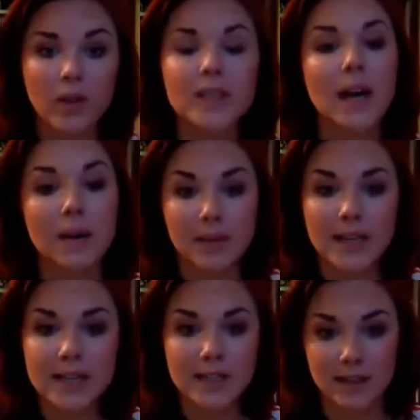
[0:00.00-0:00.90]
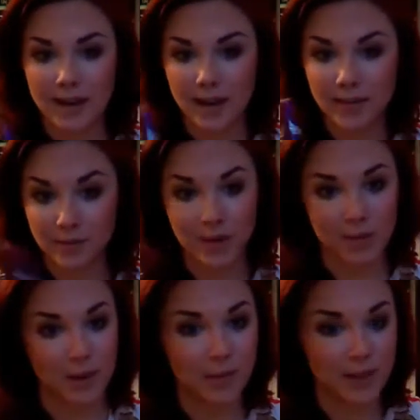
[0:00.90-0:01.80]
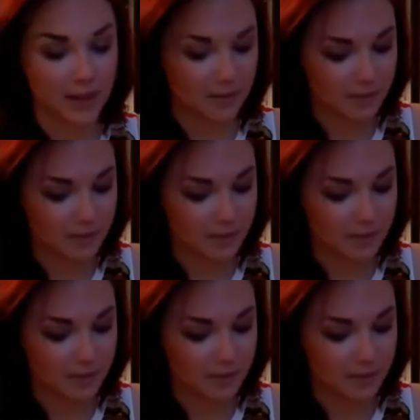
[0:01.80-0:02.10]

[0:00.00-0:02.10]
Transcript: the top lashes again with Maybelline.